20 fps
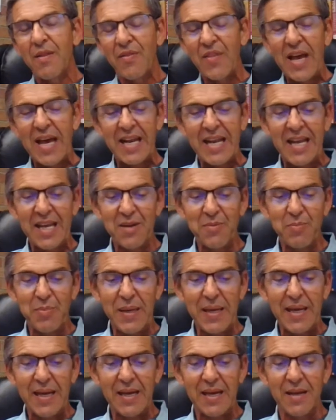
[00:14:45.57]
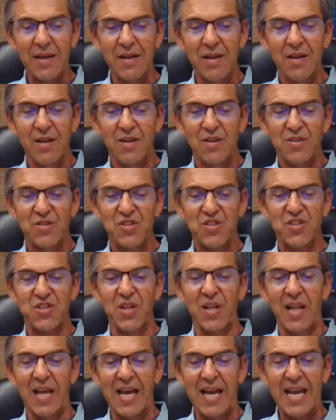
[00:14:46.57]
that had been
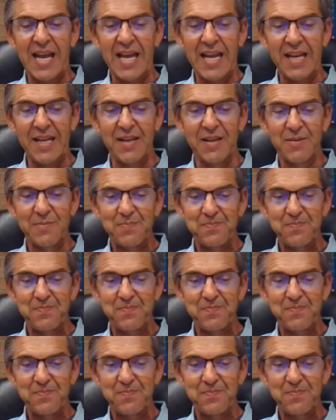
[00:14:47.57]
slain.